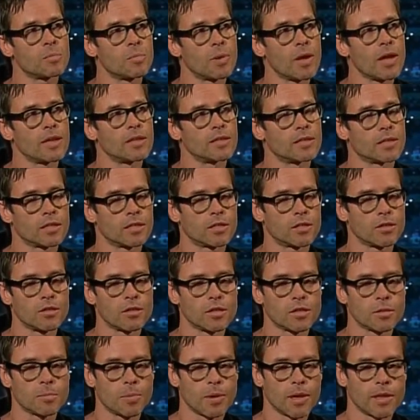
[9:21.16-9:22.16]
of depends. It
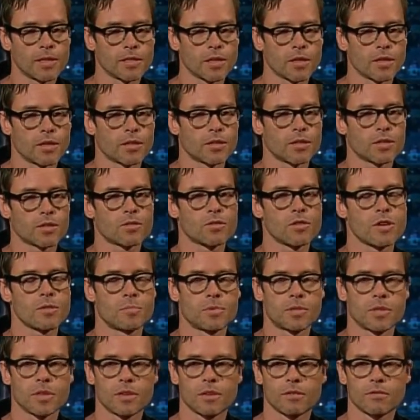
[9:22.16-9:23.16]
sort of depends on the
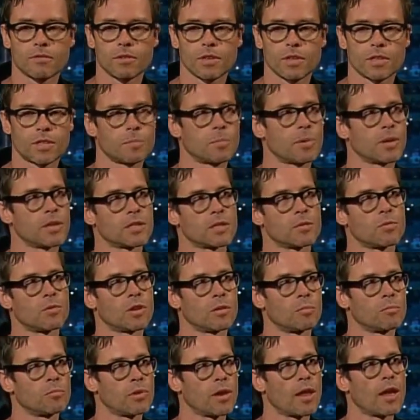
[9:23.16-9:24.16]
script, and it really depends on
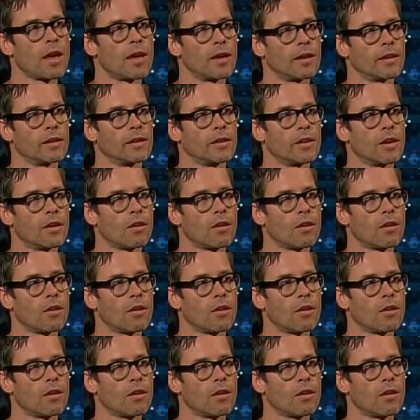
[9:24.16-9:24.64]
what I'm playing.